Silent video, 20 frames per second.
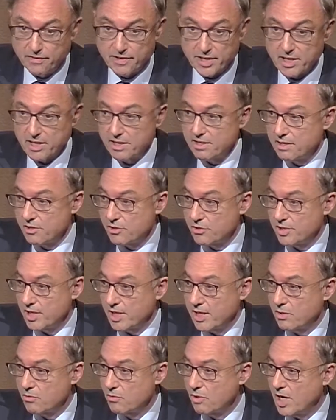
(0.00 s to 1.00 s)
went to
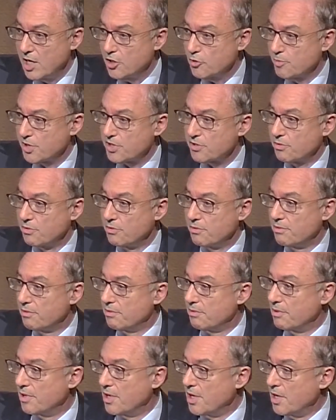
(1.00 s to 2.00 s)
St. Martin, he
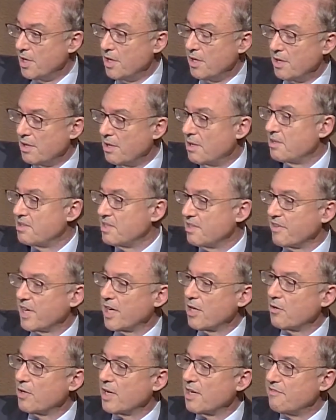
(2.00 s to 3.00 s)
was courageous in
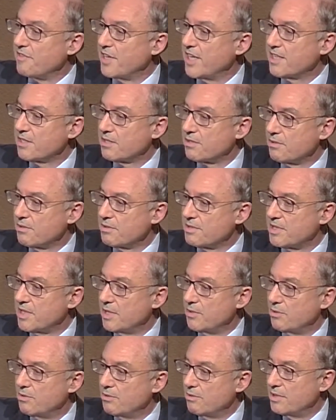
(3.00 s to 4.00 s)
saying that it's true
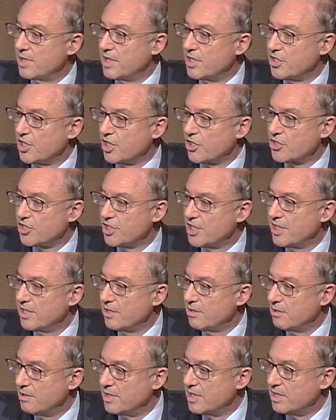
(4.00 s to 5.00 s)
the
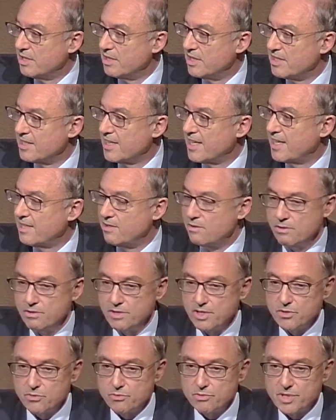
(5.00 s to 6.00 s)
knee-jerk reaction is to
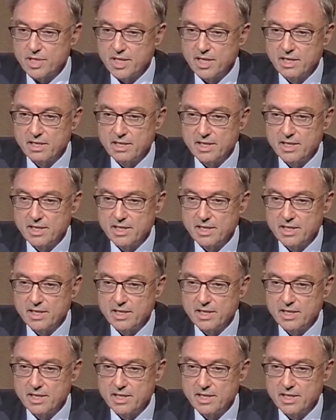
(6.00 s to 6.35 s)
look for